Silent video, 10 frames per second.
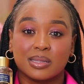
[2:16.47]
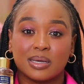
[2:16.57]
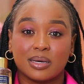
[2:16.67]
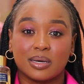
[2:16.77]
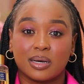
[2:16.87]

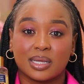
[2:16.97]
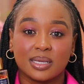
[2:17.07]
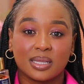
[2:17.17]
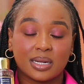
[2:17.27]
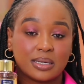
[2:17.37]
I
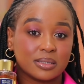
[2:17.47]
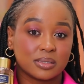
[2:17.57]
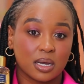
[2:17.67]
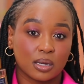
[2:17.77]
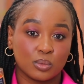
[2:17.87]
think they
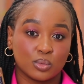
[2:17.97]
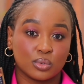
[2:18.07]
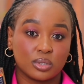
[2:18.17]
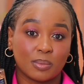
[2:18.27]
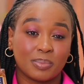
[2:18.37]
list
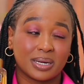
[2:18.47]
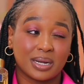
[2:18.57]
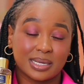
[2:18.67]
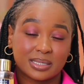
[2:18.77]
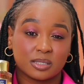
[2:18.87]
agarwood,
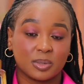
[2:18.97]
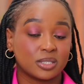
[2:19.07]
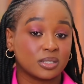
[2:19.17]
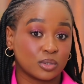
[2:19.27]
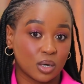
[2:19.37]
but I
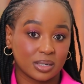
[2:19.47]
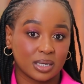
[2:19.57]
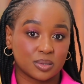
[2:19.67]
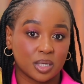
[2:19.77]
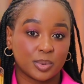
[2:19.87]
suspect tonka
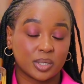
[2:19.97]
as well,